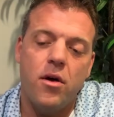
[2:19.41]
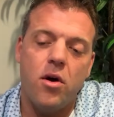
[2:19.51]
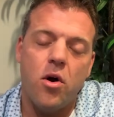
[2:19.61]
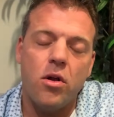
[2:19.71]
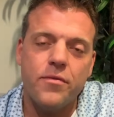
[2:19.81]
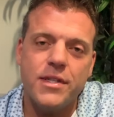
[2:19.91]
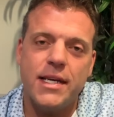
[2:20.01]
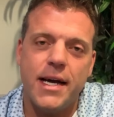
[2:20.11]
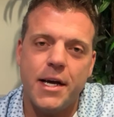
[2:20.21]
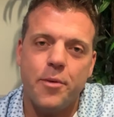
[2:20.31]
all of the
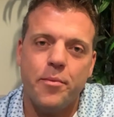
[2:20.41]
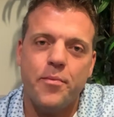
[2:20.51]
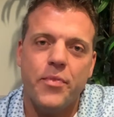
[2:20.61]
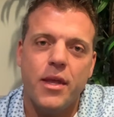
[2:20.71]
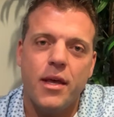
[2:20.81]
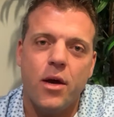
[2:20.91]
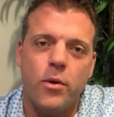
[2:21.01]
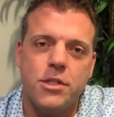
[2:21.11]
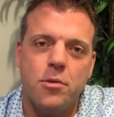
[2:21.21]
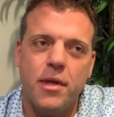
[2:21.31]
time, I
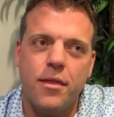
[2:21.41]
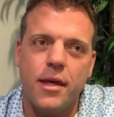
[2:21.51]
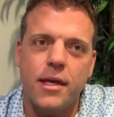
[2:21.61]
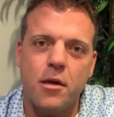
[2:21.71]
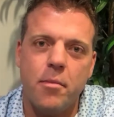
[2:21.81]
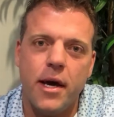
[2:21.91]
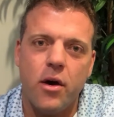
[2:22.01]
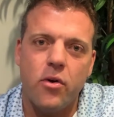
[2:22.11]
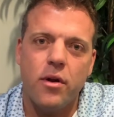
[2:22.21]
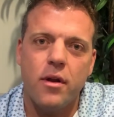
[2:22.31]
want you to be thinking
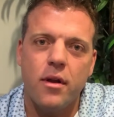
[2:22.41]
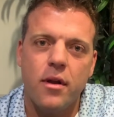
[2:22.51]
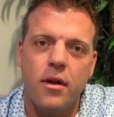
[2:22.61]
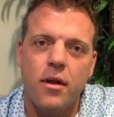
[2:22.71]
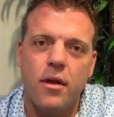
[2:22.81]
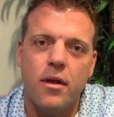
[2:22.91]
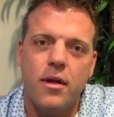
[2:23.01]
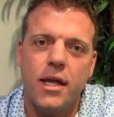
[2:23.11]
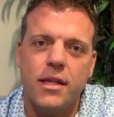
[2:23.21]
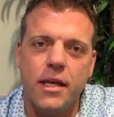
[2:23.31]
about,
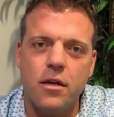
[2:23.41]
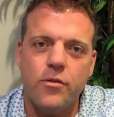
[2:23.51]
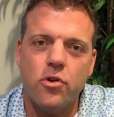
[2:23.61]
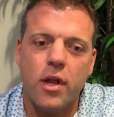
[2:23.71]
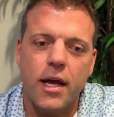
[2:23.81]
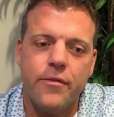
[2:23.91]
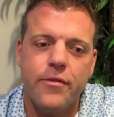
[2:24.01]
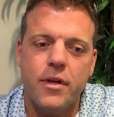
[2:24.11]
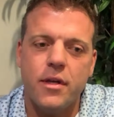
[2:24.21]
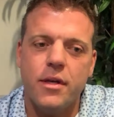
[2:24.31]
at the end of your life,
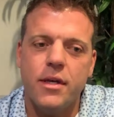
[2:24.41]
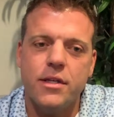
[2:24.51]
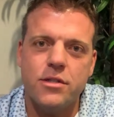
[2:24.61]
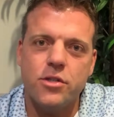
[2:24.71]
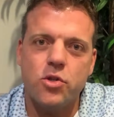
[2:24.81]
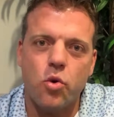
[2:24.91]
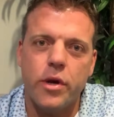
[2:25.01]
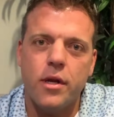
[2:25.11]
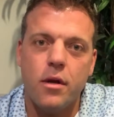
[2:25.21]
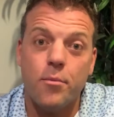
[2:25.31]
is the
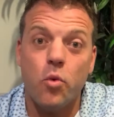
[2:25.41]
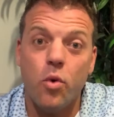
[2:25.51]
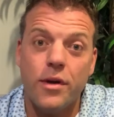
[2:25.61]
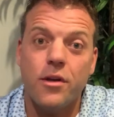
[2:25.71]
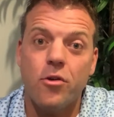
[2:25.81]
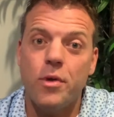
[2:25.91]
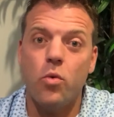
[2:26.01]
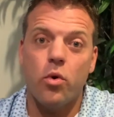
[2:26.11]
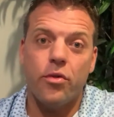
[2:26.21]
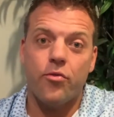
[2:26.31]
story, number one, going to be
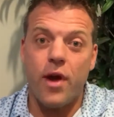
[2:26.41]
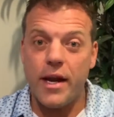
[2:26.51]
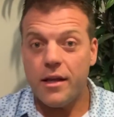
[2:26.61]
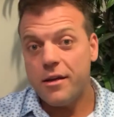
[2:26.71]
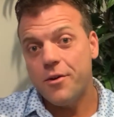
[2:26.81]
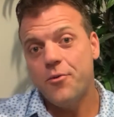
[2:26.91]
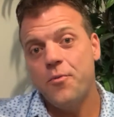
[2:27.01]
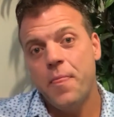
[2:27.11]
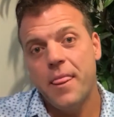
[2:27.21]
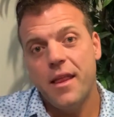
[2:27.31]
worth writing
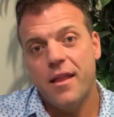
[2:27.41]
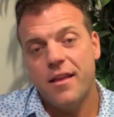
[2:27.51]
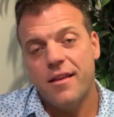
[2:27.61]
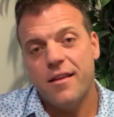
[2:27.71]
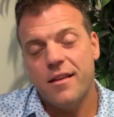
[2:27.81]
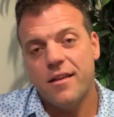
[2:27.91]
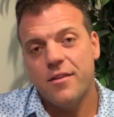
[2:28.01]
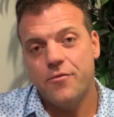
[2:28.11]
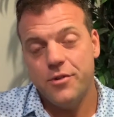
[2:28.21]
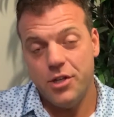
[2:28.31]

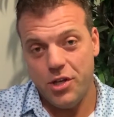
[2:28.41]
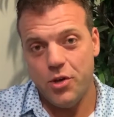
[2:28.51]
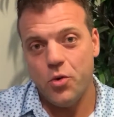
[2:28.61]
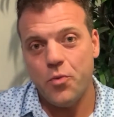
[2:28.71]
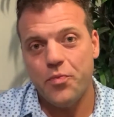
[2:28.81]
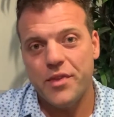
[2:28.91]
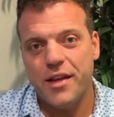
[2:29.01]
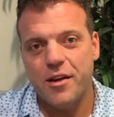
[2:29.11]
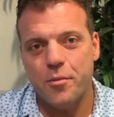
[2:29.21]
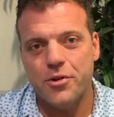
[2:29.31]
to you?
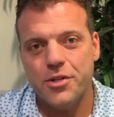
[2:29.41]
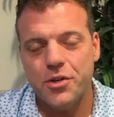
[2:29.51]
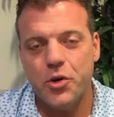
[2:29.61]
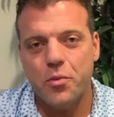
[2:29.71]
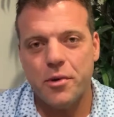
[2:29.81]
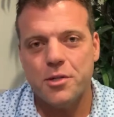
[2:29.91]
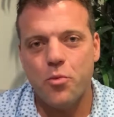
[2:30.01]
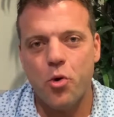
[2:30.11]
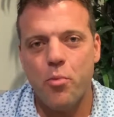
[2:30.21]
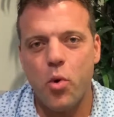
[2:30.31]
And number two, much
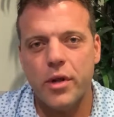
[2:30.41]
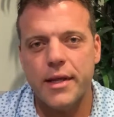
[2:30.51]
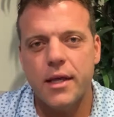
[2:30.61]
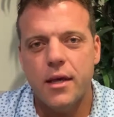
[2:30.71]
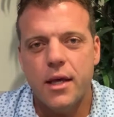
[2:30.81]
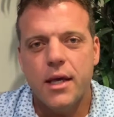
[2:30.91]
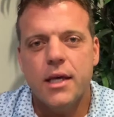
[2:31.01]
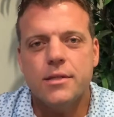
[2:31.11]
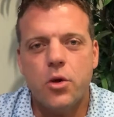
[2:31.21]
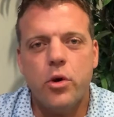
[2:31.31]
more importantly,
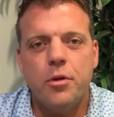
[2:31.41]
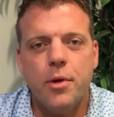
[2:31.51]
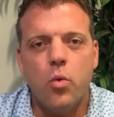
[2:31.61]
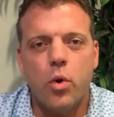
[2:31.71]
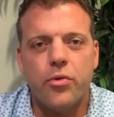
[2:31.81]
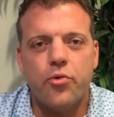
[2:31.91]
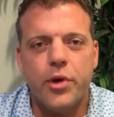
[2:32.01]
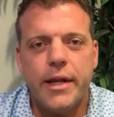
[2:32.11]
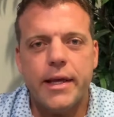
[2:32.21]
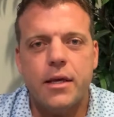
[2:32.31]
is going to be worth
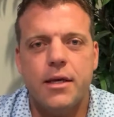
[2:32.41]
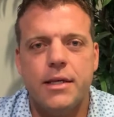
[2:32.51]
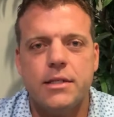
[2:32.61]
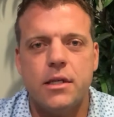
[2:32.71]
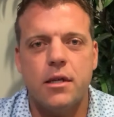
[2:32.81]
reading? Was